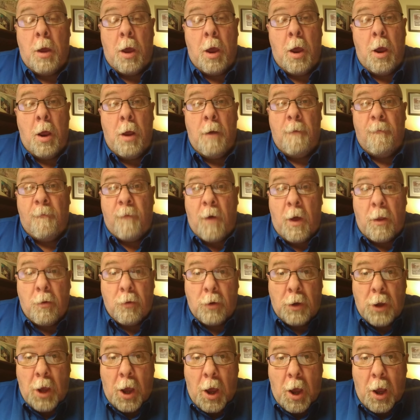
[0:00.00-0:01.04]
Huh? Father
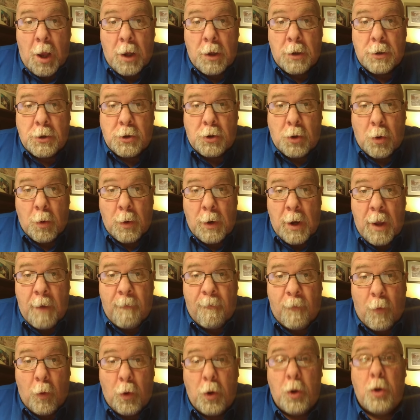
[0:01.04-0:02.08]
God's doing
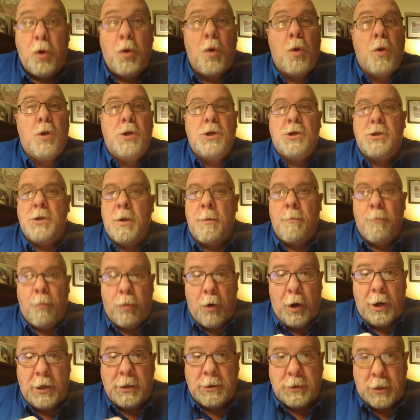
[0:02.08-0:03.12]
that for you. You're just
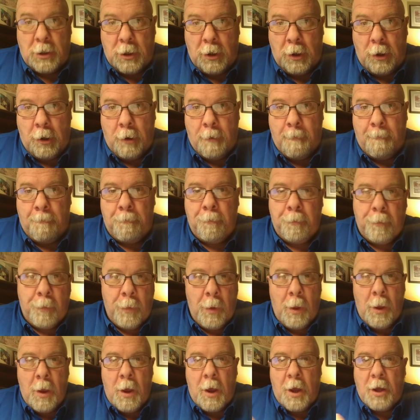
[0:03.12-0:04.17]
embracing him
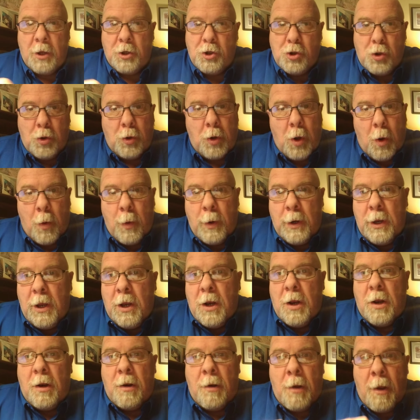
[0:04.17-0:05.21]
as you're going
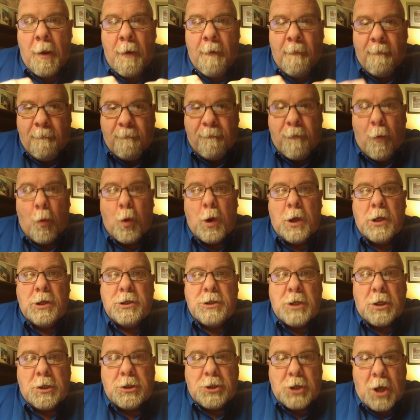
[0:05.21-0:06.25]
in and
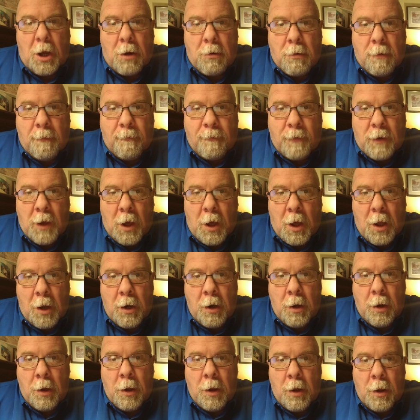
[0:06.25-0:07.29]
focus a child of God
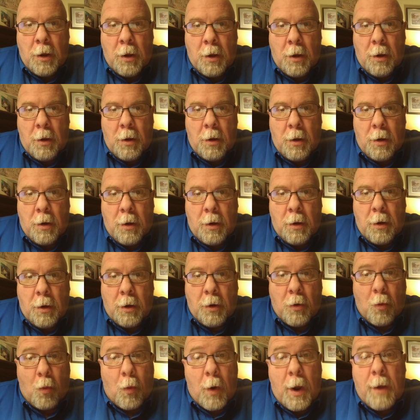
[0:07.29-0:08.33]

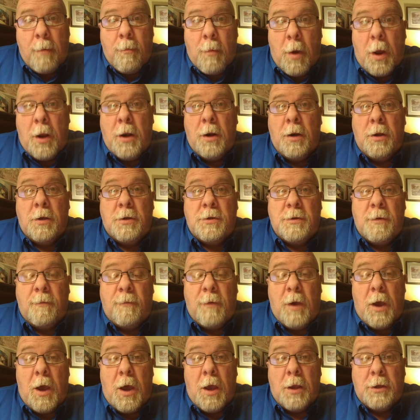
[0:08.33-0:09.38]
and the right mindedness of
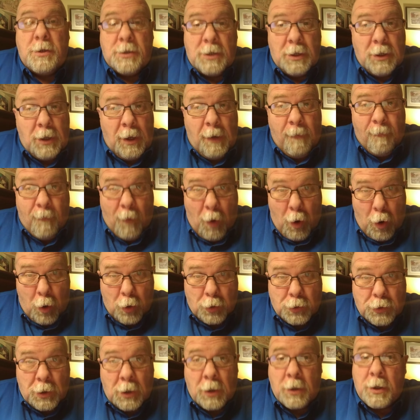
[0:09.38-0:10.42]
God. Seek ye
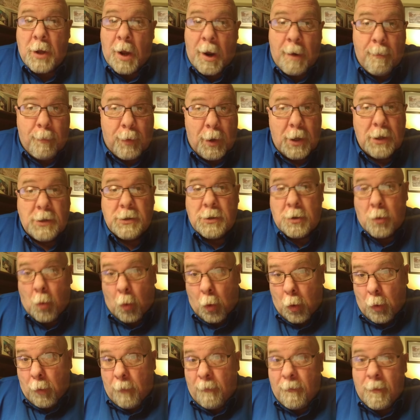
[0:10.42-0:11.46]
first, in time, place, and
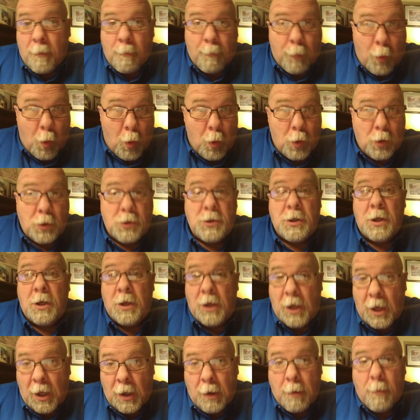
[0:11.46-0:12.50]
order of importance, the
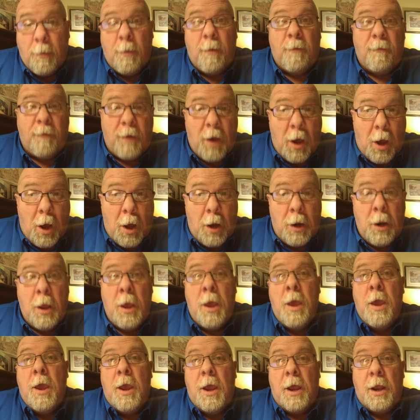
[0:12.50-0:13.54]
kingdom of God
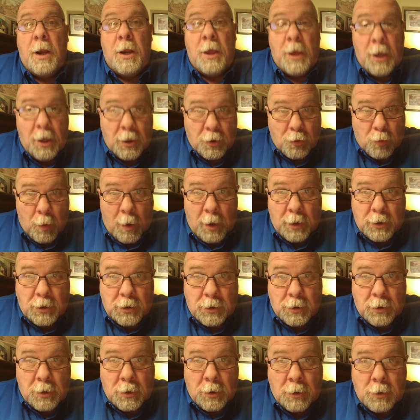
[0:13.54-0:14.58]
and his
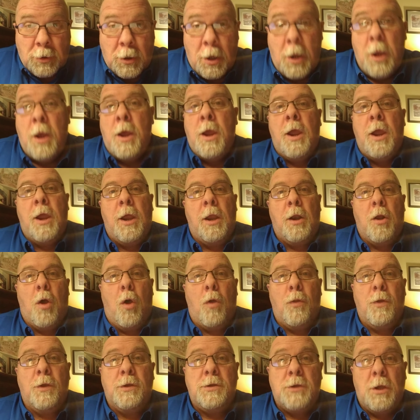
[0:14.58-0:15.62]
righteousness, and
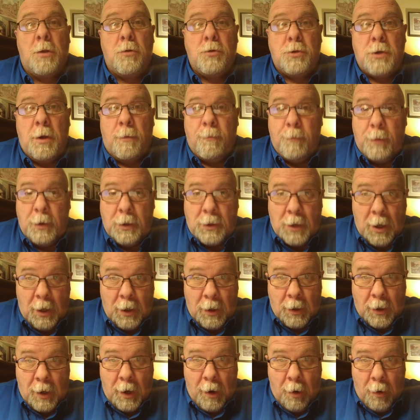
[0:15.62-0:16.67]
all this other stuff be
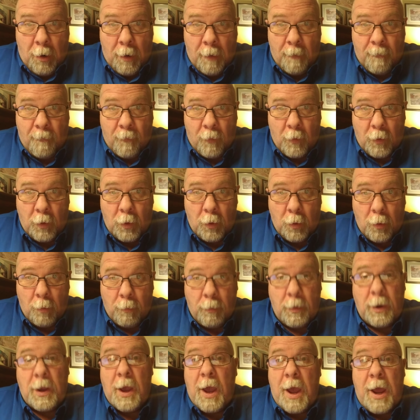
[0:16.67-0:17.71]
taken care of for you,
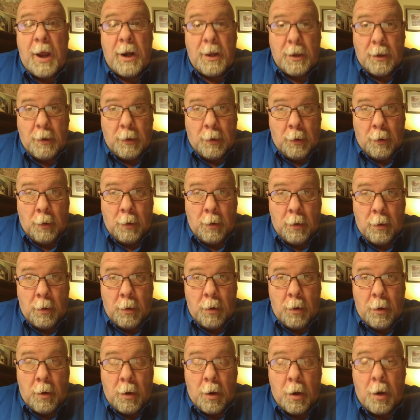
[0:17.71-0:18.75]
be added.
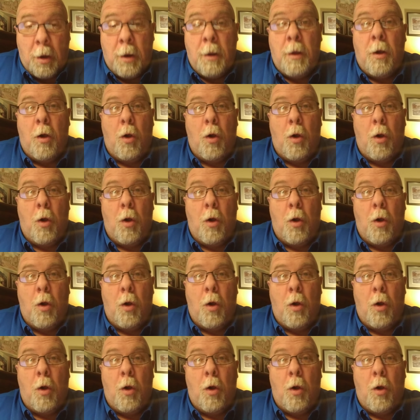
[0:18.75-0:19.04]
Huh?